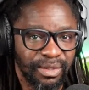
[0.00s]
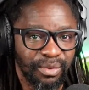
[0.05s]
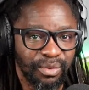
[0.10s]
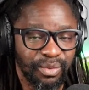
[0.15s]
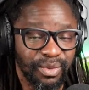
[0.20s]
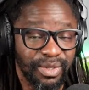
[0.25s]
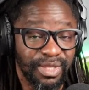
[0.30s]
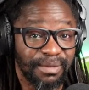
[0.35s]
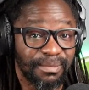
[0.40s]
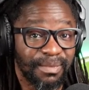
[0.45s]

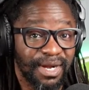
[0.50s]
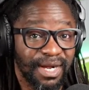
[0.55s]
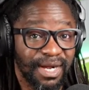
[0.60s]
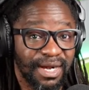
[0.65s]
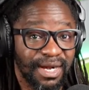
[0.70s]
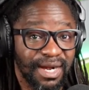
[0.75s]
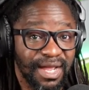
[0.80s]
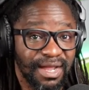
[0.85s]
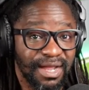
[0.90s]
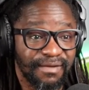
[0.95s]
with the
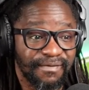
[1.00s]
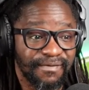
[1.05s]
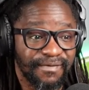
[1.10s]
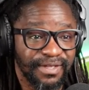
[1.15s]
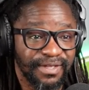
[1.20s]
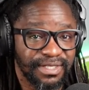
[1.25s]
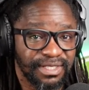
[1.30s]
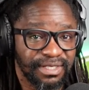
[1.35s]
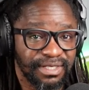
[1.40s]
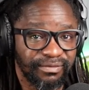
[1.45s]
Madaraka
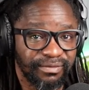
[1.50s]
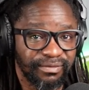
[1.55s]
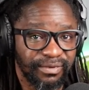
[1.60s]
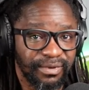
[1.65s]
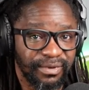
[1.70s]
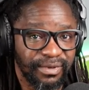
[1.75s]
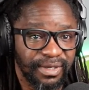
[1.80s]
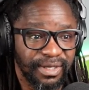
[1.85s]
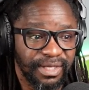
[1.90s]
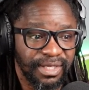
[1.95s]

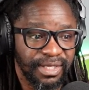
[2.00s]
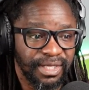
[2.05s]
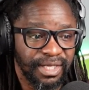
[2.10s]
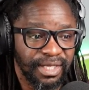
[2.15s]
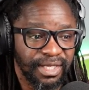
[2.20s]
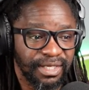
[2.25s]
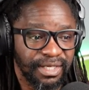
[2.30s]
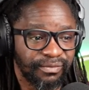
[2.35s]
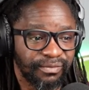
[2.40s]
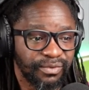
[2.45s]
Festival.
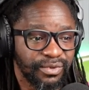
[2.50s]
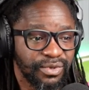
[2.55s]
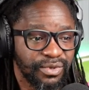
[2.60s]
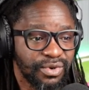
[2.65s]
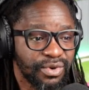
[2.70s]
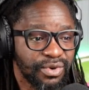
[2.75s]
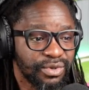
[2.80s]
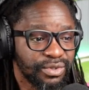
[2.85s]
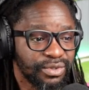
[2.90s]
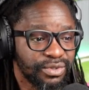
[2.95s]
And if you
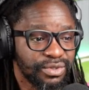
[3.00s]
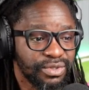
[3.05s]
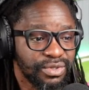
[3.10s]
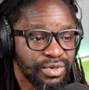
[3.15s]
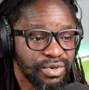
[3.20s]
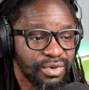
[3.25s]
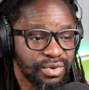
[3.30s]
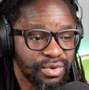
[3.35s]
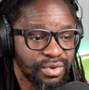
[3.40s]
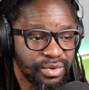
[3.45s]
don't
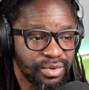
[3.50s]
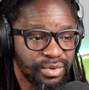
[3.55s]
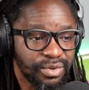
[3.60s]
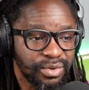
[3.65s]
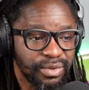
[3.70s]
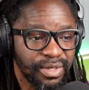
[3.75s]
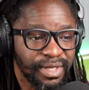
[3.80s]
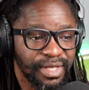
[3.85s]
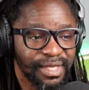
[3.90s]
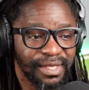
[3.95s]
know
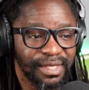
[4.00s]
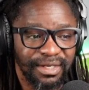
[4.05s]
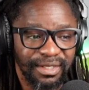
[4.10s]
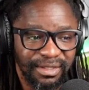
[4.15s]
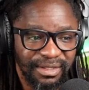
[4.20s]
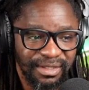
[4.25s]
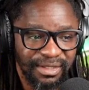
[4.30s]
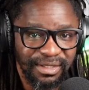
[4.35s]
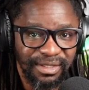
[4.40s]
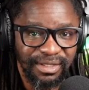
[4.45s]

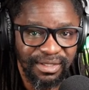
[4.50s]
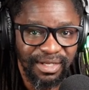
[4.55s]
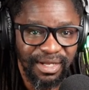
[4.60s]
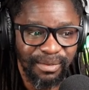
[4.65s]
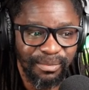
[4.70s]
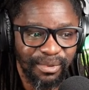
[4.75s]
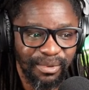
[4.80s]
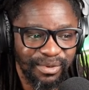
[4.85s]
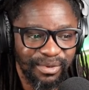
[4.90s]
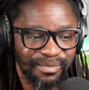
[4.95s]
anything
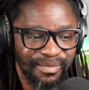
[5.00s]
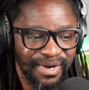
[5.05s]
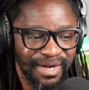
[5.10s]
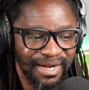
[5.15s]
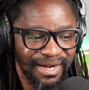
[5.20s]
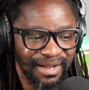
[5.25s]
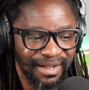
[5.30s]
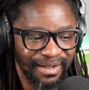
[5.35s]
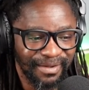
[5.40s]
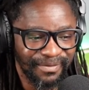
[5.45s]
about
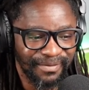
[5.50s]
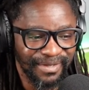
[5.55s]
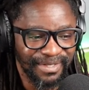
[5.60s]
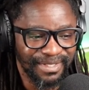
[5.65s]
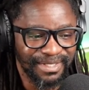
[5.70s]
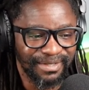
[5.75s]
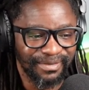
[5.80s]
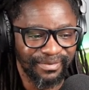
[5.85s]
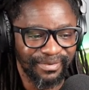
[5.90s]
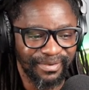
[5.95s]
Madaraka
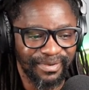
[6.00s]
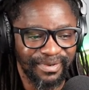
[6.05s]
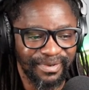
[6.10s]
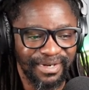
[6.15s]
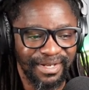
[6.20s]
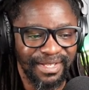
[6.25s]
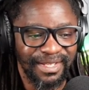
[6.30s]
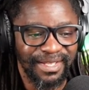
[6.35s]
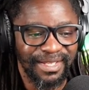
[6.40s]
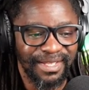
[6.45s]

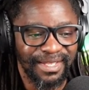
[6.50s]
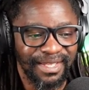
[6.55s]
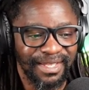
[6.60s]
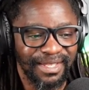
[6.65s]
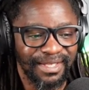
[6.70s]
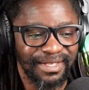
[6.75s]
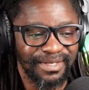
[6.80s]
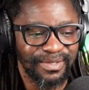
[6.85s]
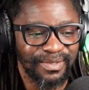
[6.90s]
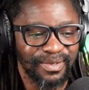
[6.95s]
Festival
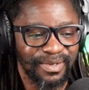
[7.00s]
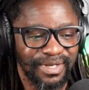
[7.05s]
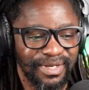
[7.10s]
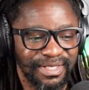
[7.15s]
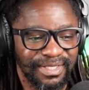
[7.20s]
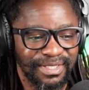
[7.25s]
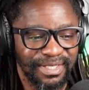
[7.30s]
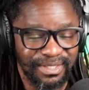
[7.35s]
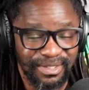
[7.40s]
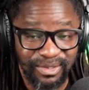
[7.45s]
and you are
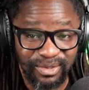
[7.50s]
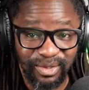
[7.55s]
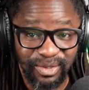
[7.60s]
just